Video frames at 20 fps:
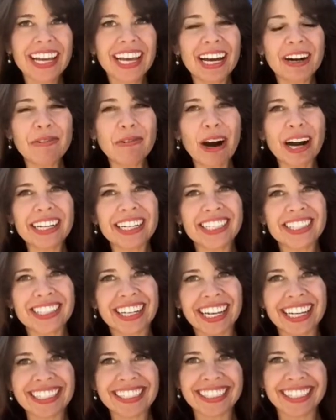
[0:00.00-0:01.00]
a wine
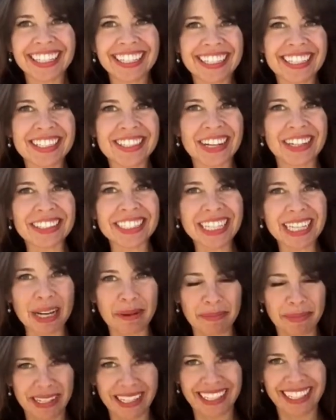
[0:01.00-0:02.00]
education and consulting
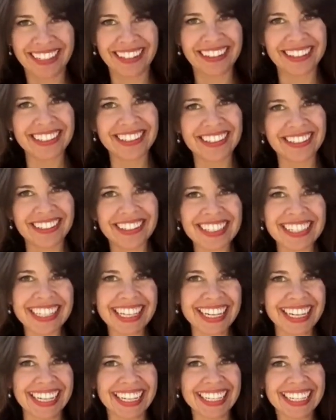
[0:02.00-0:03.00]
company here in New York
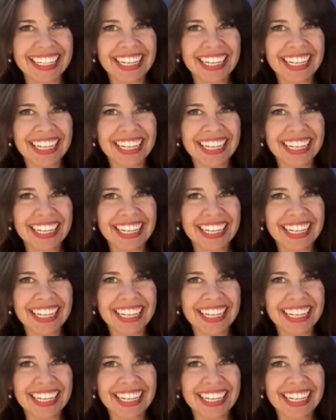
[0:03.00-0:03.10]
City.